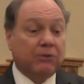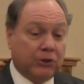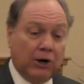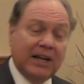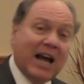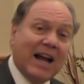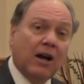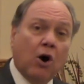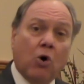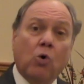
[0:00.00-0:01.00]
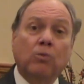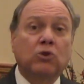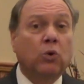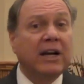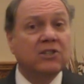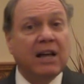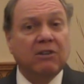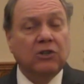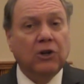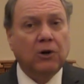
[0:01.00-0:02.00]
39 old,
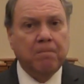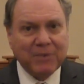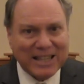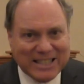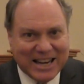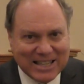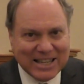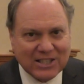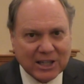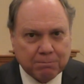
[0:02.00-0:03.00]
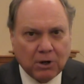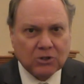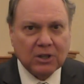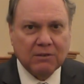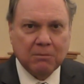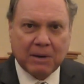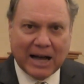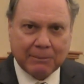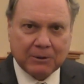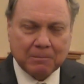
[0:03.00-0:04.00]
27 new, 66 books of the
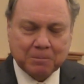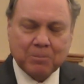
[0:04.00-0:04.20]
Bible.